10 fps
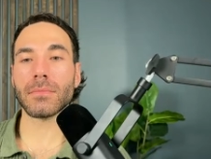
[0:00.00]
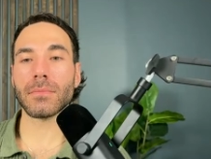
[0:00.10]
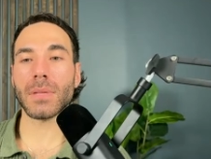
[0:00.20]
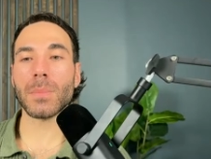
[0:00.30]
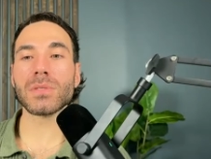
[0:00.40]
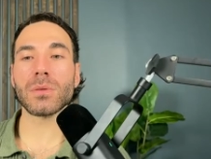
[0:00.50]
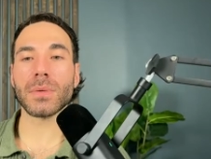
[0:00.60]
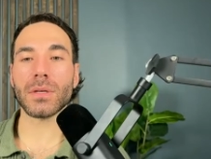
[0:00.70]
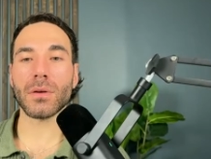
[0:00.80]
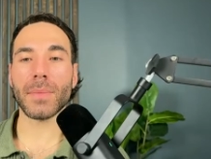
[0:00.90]
I'm
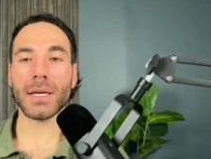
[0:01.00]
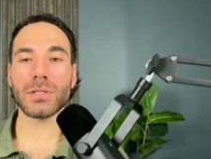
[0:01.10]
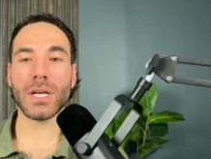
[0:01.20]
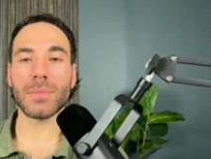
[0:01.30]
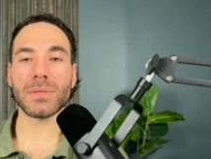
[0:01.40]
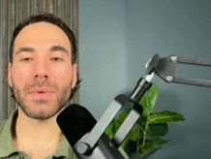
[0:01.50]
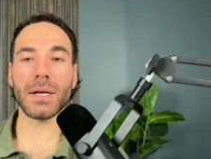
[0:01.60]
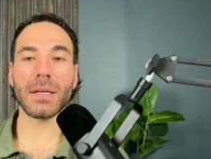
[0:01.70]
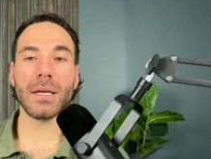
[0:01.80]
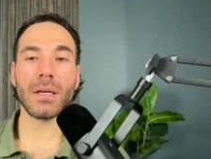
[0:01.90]
assuming you're a man, James,
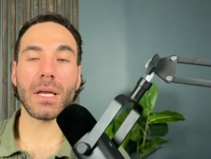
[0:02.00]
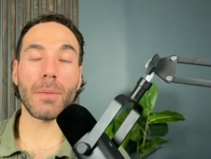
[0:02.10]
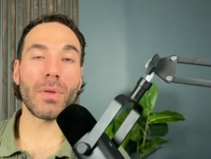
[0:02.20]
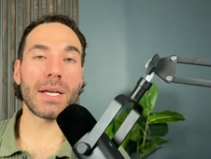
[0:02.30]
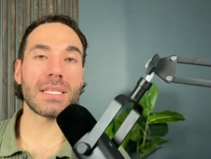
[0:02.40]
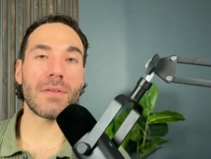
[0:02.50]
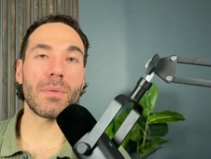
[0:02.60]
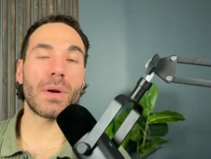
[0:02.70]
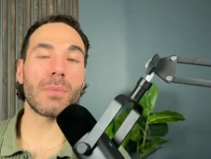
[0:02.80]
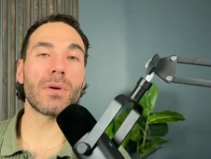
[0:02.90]
but it applies to everybody.